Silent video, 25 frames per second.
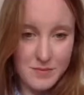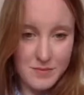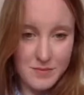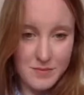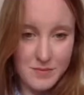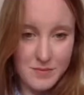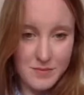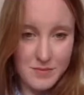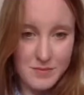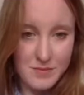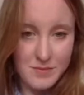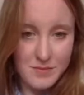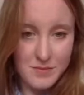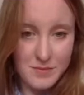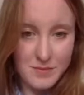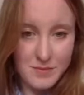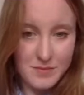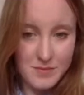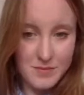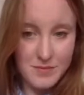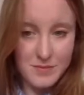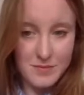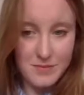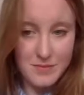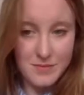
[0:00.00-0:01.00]

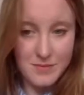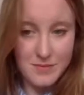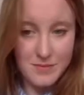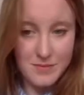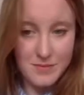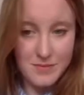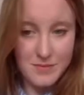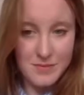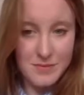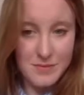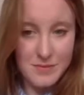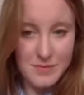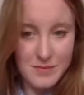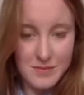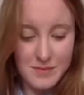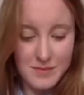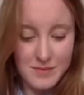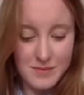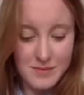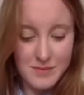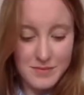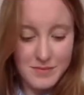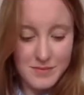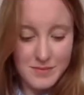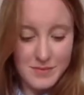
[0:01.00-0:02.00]

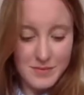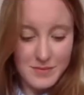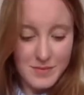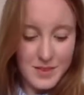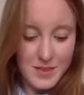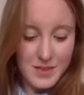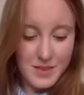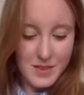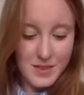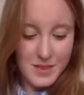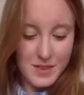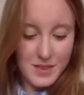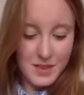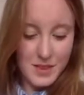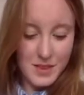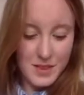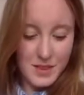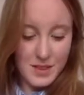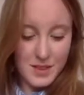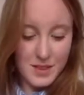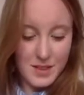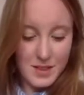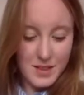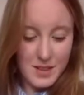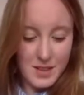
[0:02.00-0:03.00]

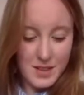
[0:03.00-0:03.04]
(no one is talking)